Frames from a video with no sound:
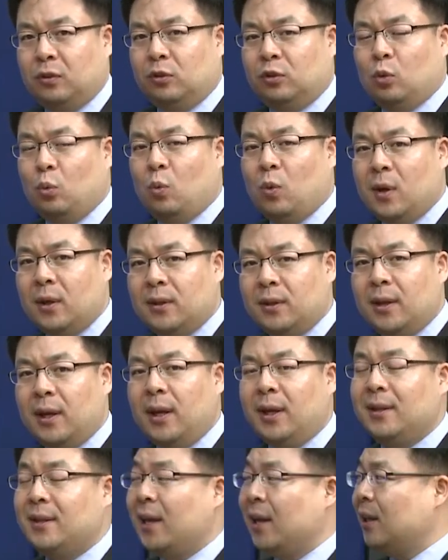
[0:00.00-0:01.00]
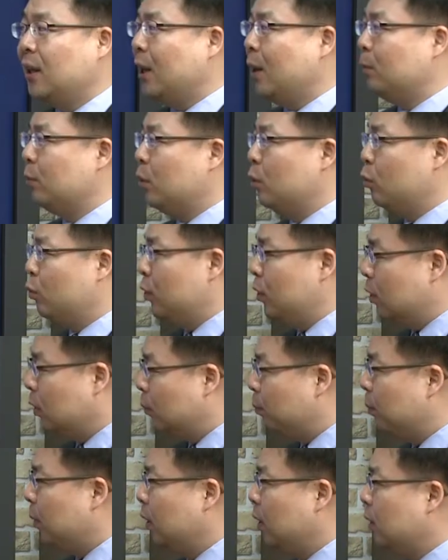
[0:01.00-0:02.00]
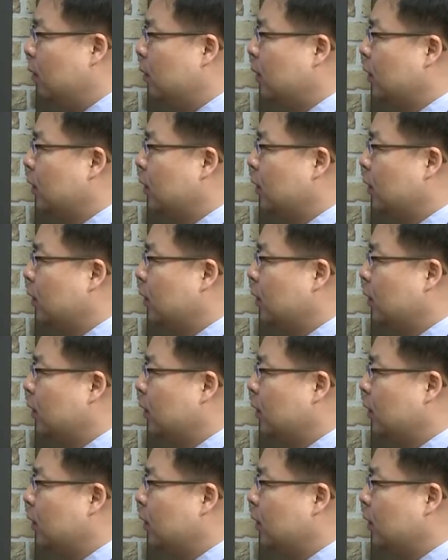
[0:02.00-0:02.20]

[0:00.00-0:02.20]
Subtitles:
So one day they gave the real pill,